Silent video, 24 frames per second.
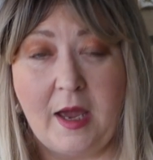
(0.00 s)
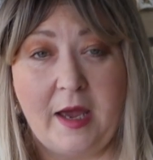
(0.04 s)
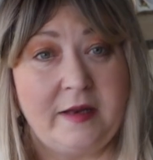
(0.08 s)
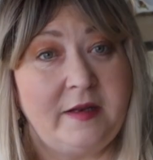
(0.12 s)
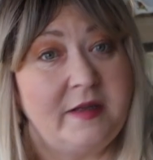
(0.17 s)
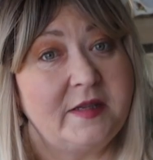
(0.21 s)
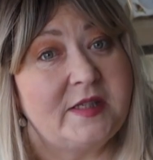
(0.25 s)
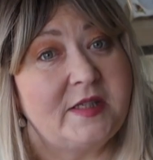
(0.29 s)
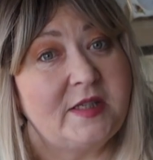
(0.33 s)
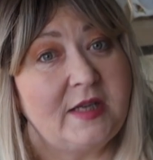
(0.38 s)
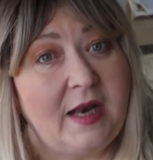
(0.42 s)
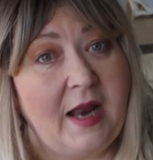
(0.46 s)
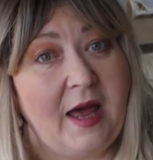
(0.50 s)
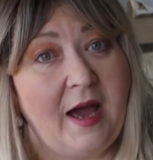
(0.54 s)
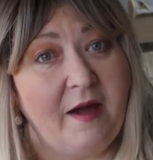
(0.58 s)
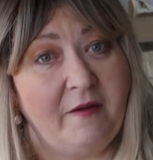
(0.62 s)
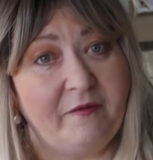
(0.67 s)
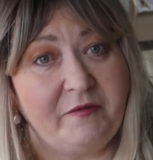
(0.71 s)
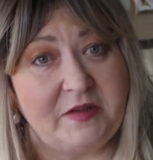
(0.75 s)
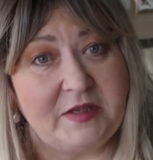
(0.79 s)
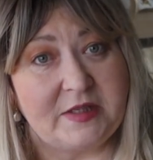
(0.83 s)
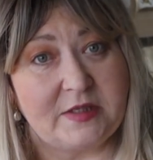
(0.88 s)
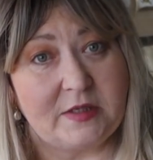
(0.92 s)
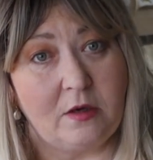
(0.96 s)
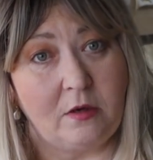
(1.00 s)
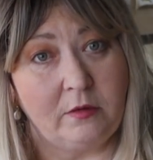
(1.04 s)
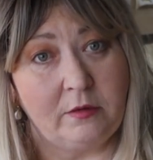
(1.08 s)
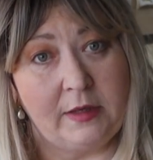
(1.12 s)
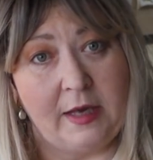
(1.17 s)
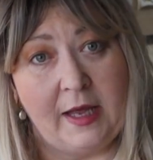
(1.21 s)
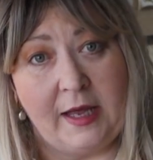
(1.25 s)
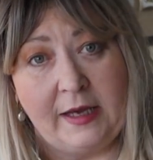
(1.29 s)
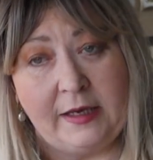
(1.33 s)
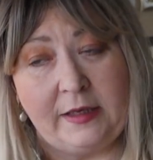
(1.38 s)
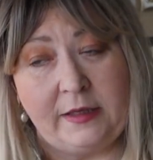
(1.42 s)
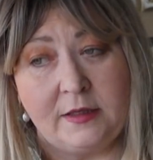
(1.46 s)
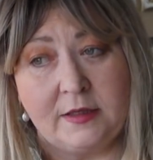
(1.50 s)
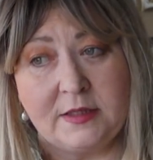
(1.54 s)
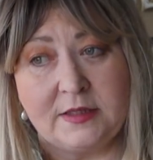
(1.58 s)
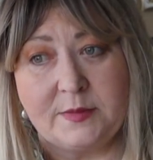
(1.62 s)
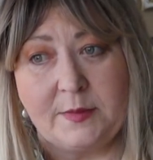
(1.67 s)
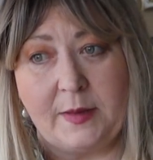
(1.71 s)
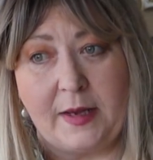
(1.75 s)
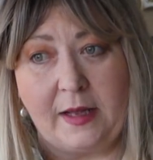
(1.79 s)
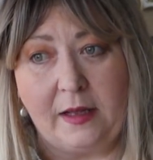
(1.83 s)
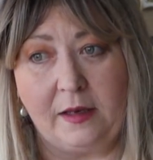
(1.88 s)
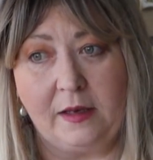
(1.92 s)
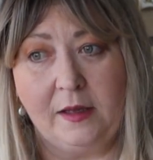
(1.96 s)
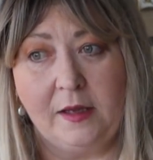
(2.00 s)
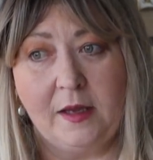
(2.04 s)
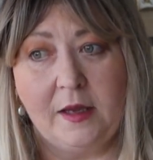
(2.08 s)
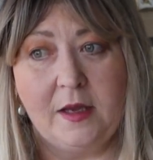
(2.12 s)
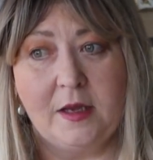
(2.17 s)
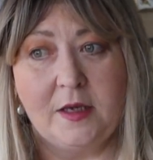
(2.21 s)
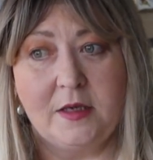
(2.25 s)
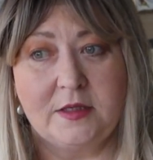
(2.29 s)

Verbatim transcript: and they still have this online as well.